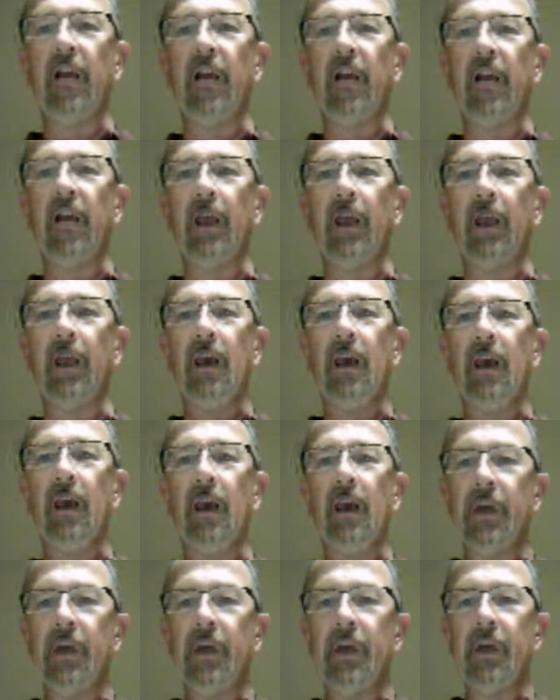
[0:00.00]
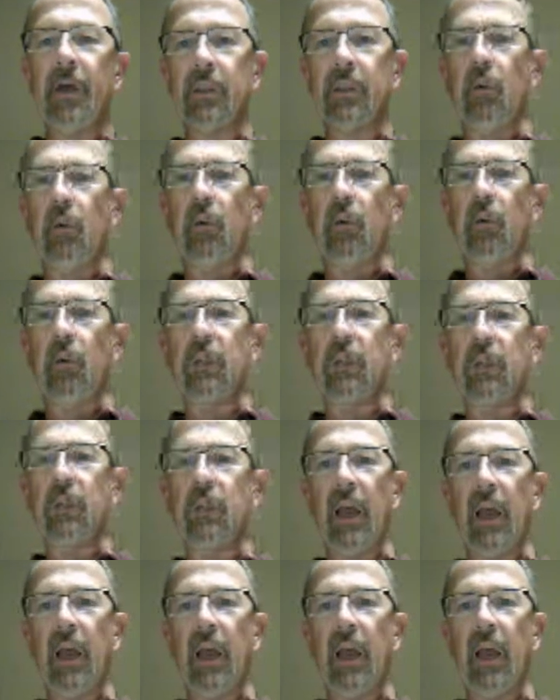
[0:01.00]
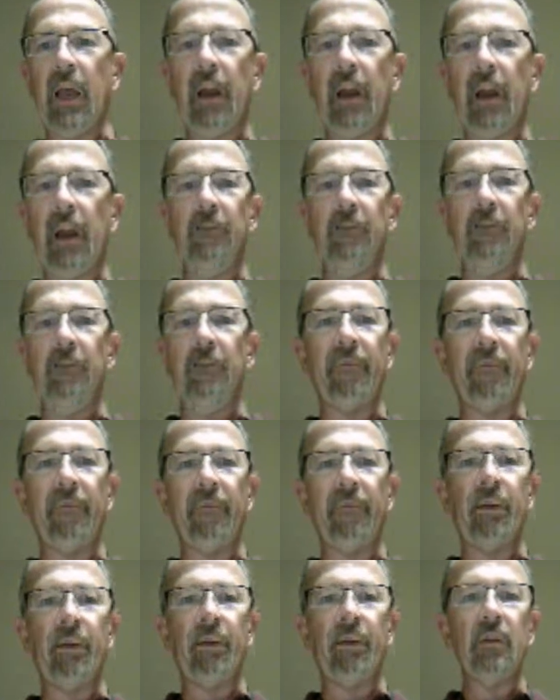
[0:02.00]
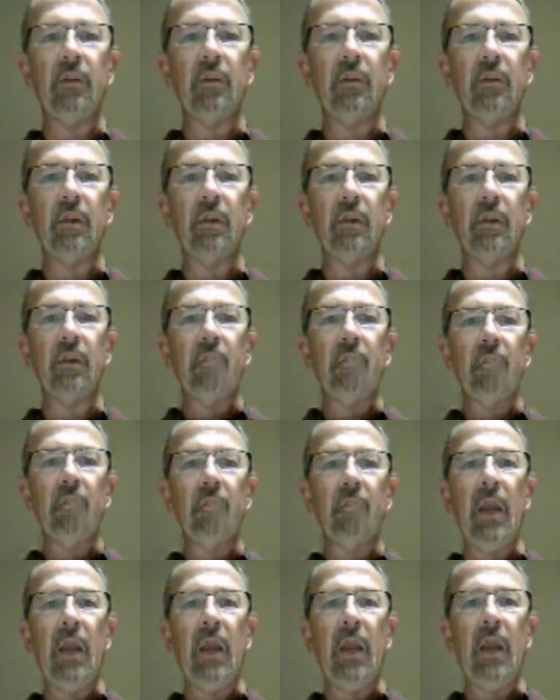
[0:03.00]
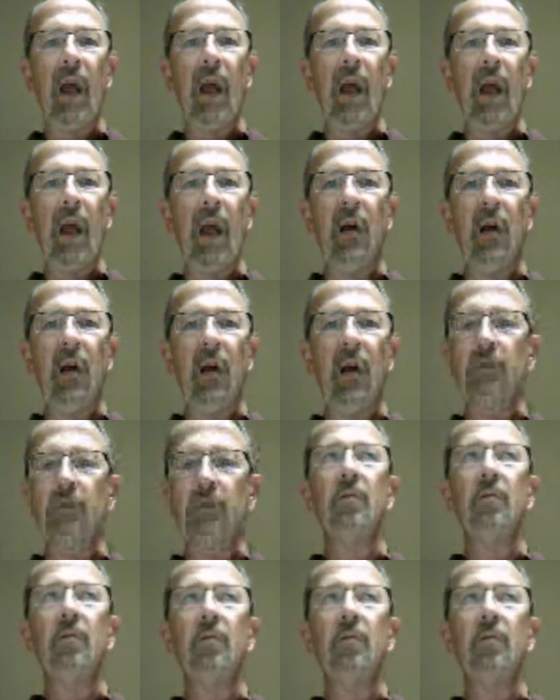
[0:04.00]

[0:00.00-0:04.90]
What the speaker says: funky. Because Jones is at 105,000. Made 9,000.